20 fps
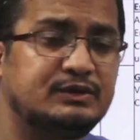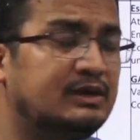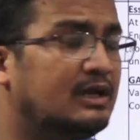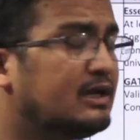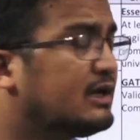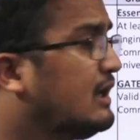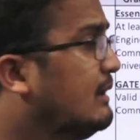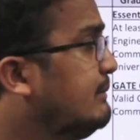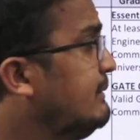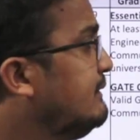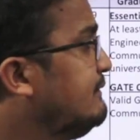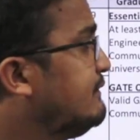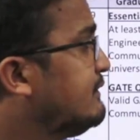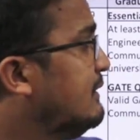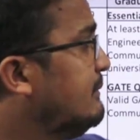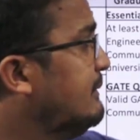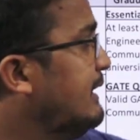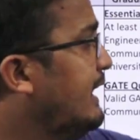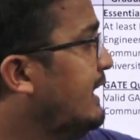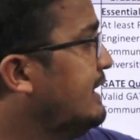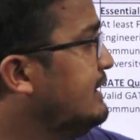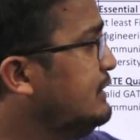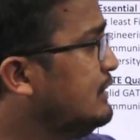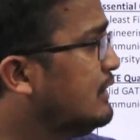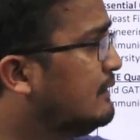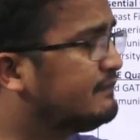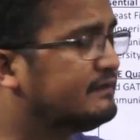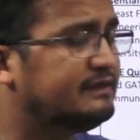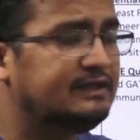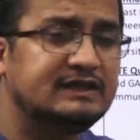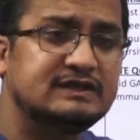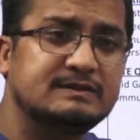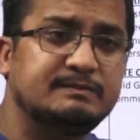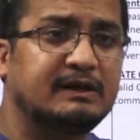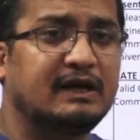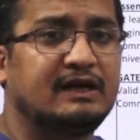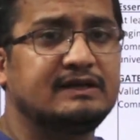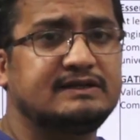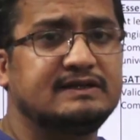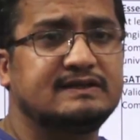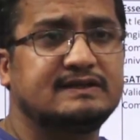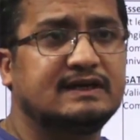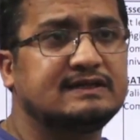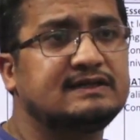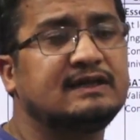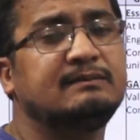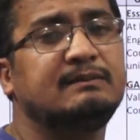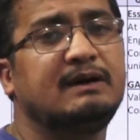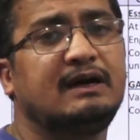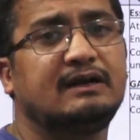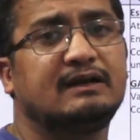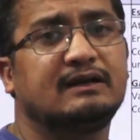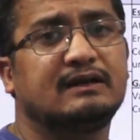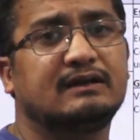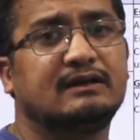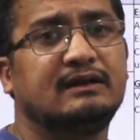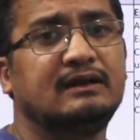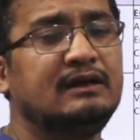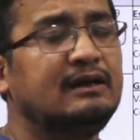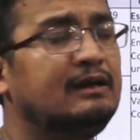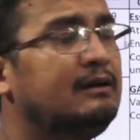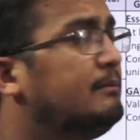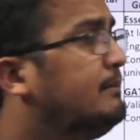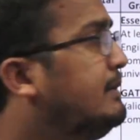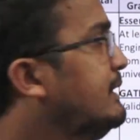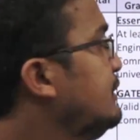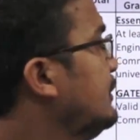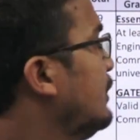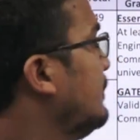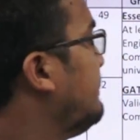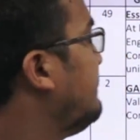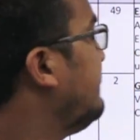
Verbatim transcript: you are coming from any of these branches doesn't matter but your